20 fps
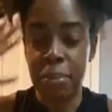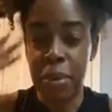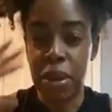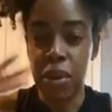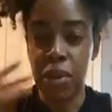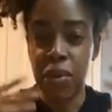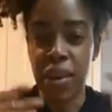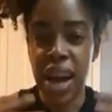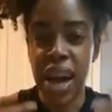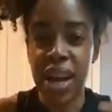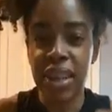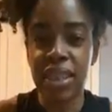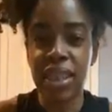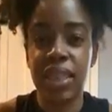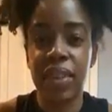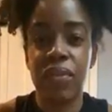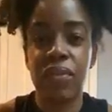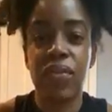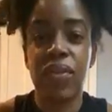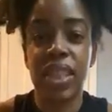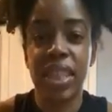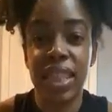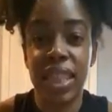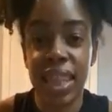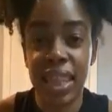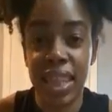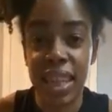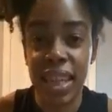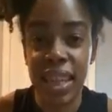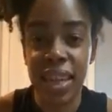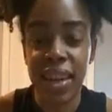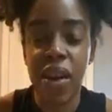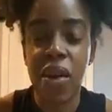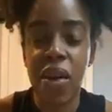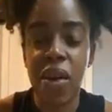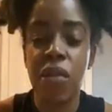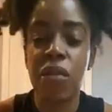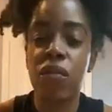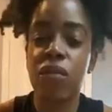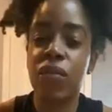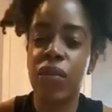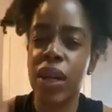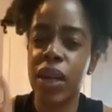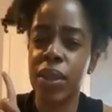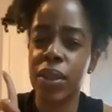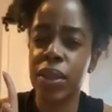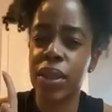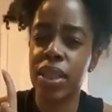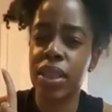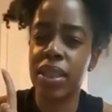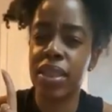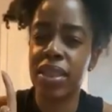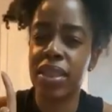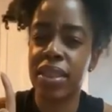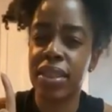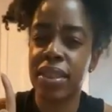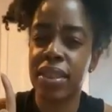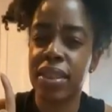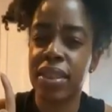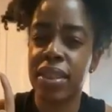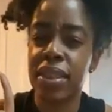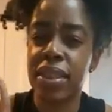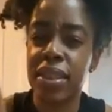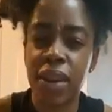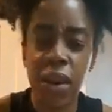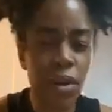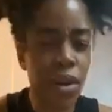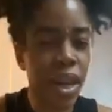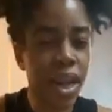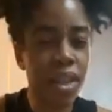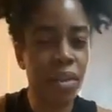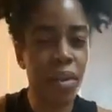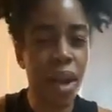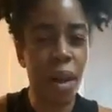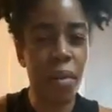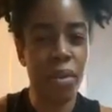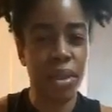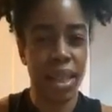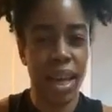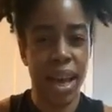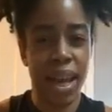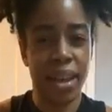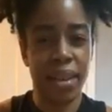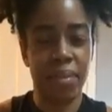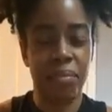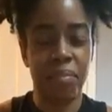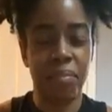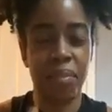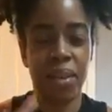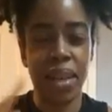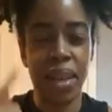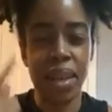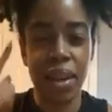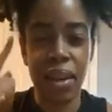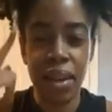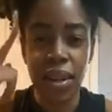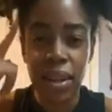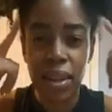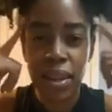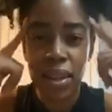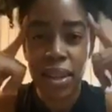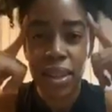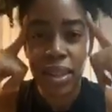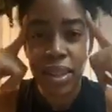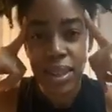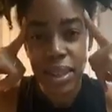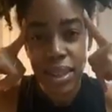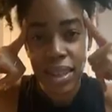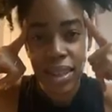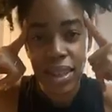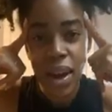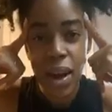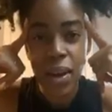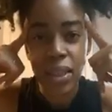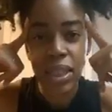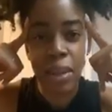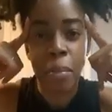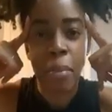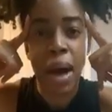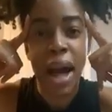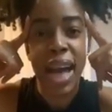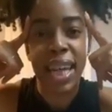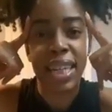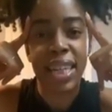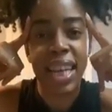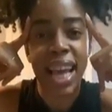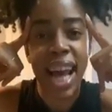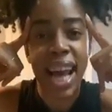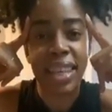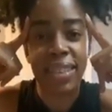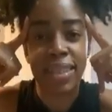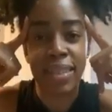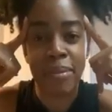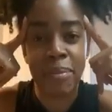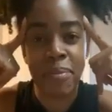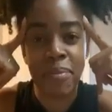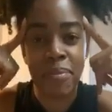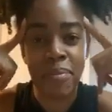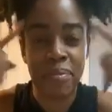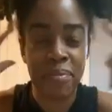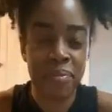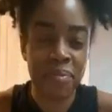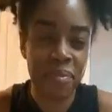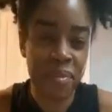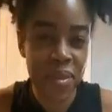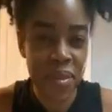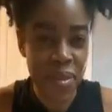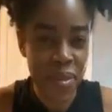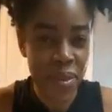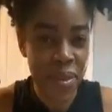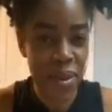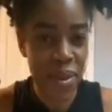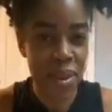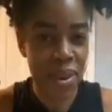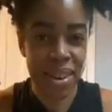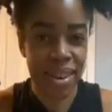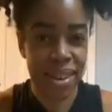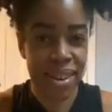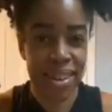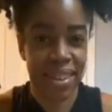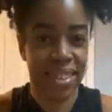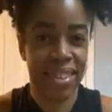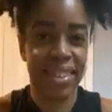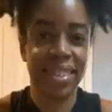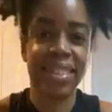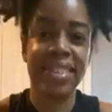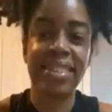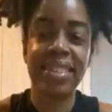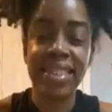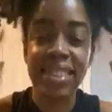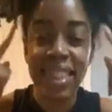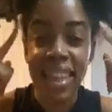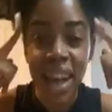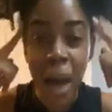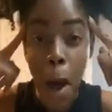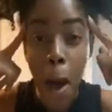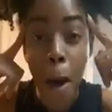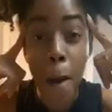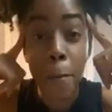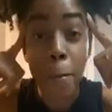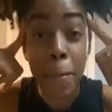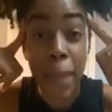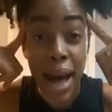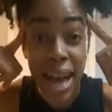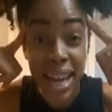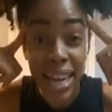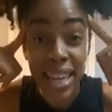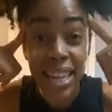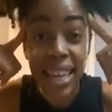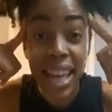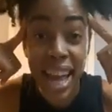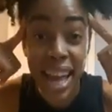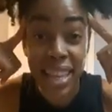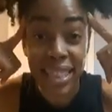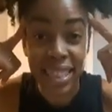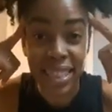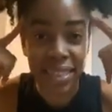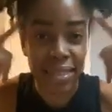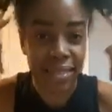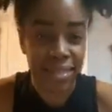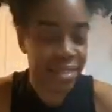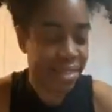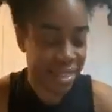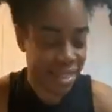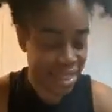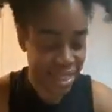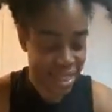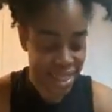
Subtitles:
to be aroused physically, first, go the other route with that. Cause a mindgasm. Woo! A mindgasm.